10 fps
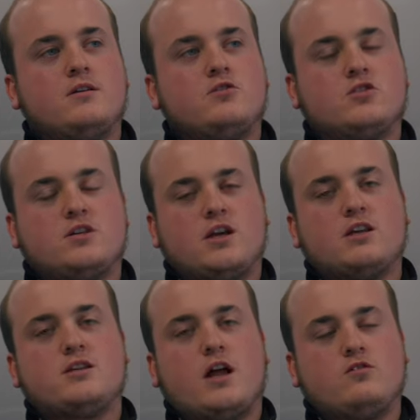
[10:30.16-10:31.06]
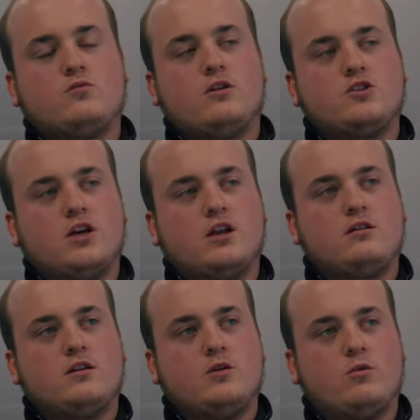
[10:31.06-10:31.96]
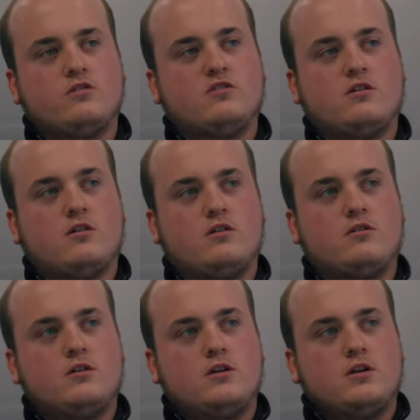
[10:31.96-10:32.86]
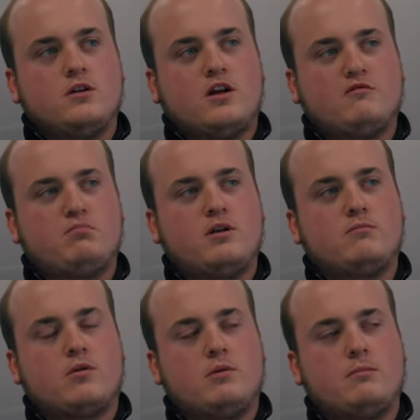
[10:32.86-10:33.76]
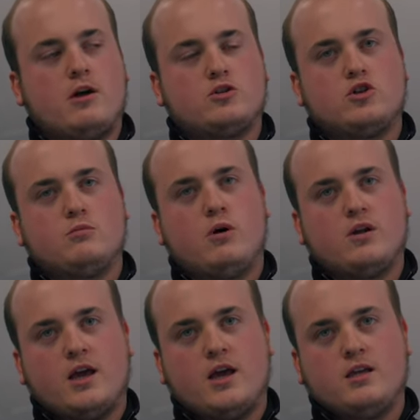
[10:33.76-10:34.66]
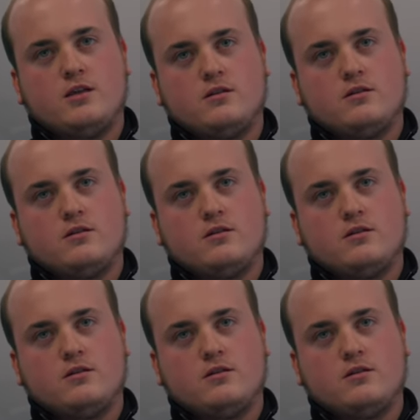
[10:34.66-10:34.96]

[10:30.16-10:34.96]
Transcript: Just in case Dan's watching, he'll want to know. I've been probably about a 2.8.